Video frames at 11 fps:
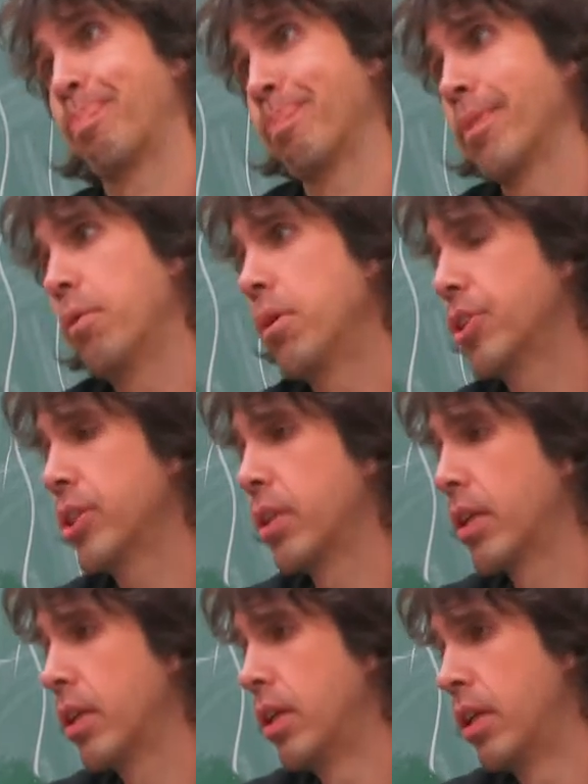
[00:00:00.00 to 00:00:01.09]
or well, sure.
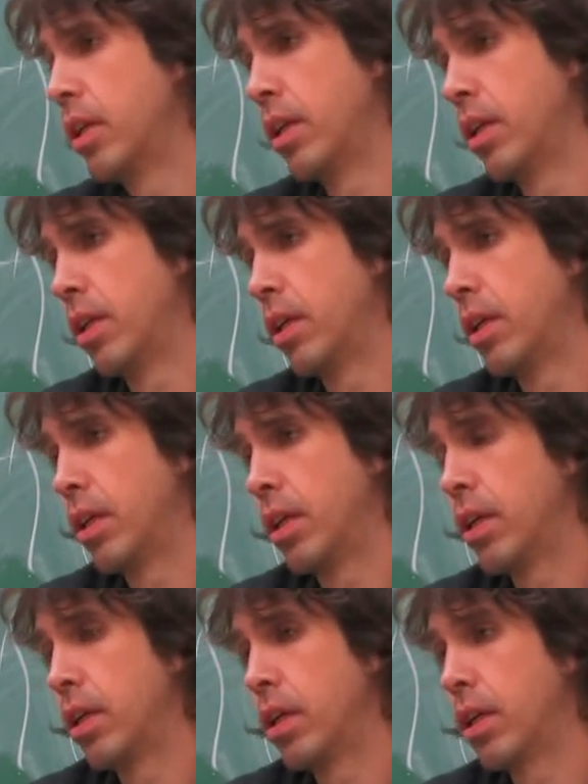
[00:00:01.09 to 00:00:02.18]
anything mainstream, or
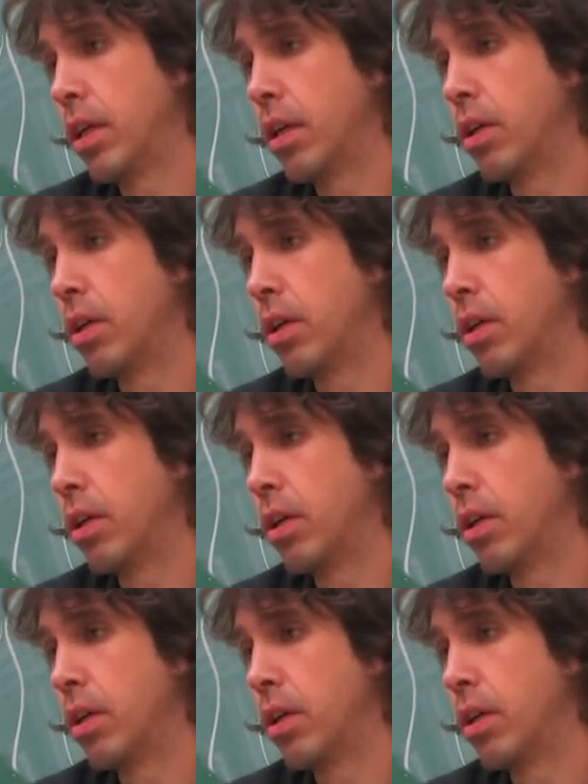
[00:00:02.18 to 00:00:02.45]
just